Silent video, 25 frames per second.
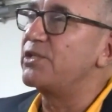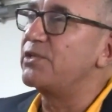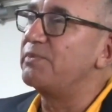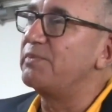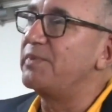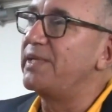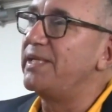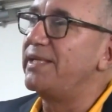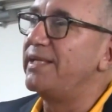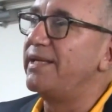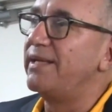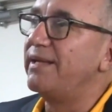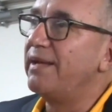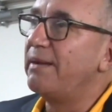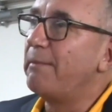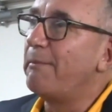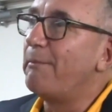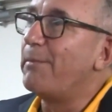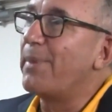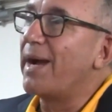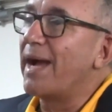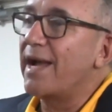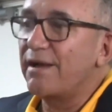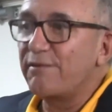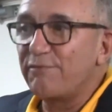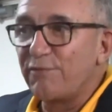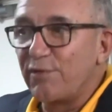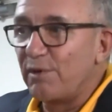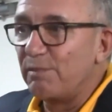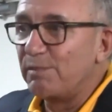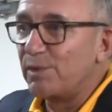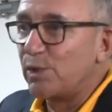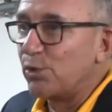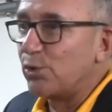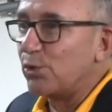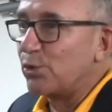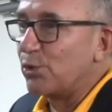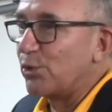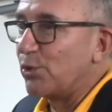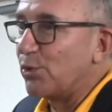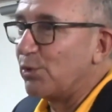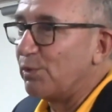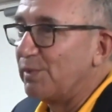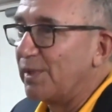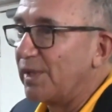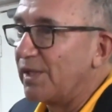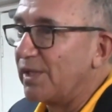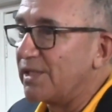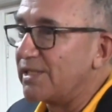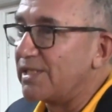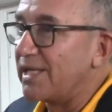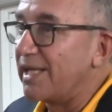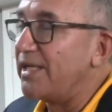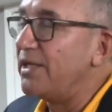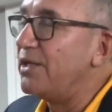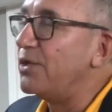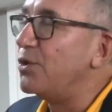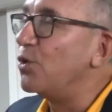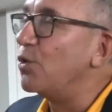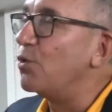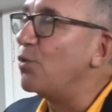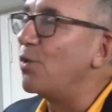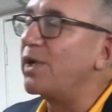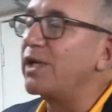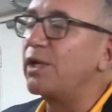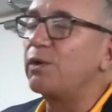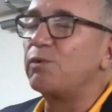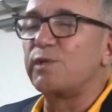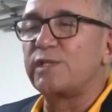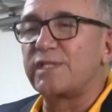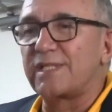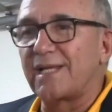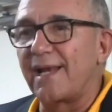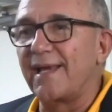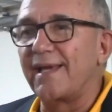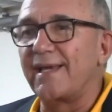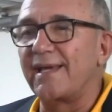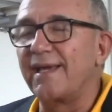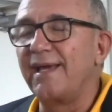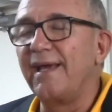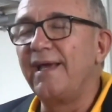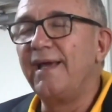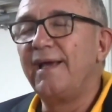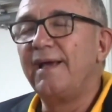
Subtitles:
to be back from Tokyo, because I know what it was like.